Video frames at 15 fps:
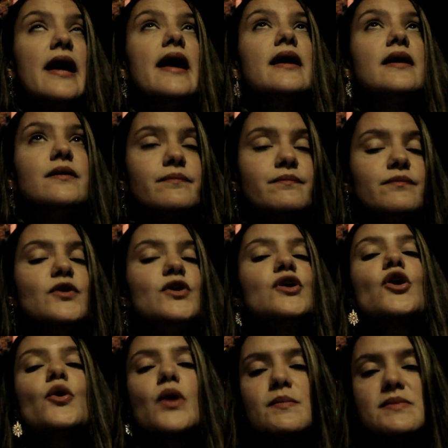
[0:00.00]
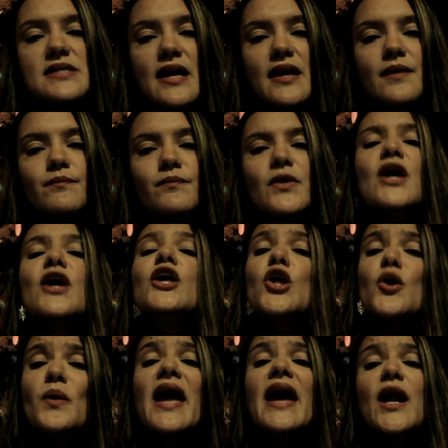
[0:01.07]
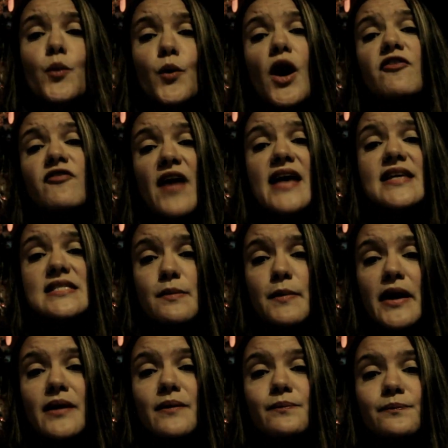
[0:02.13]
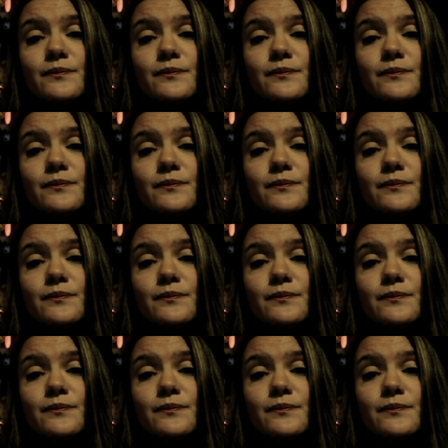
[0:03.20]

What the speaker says: and you know what I'm saying. You get a rough estimate.